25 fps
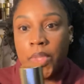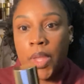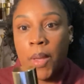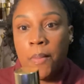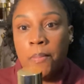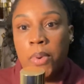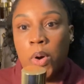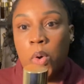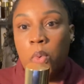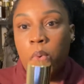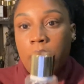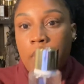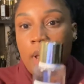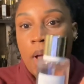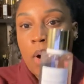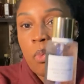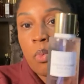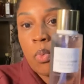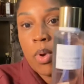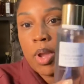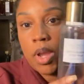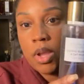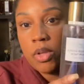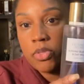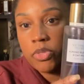But when I
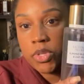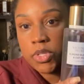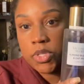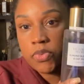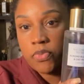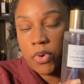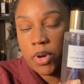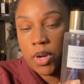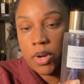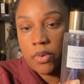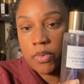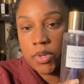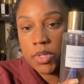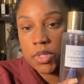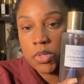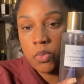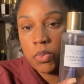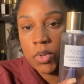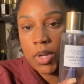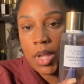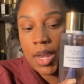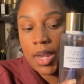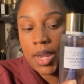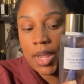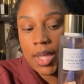wear this fragrance,
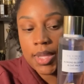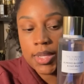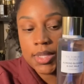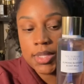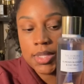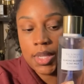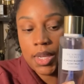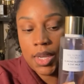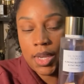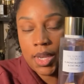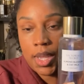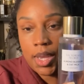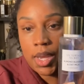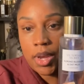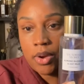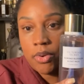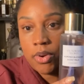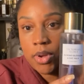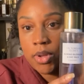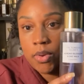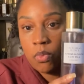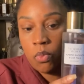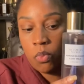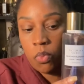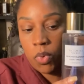what I like to layer
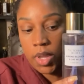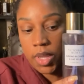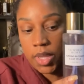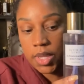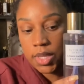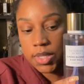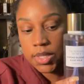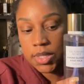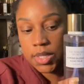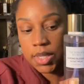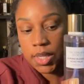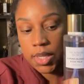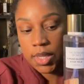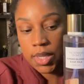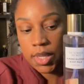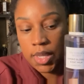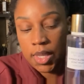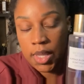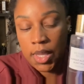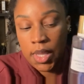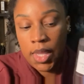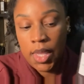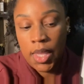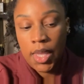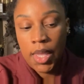it with
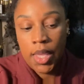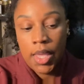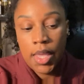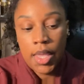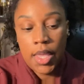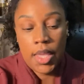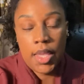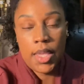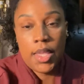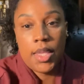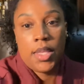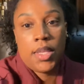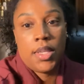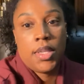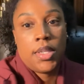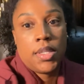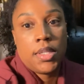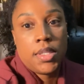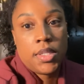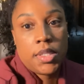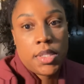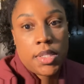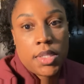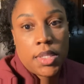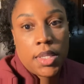
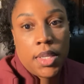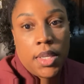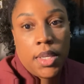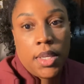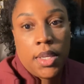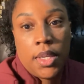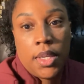is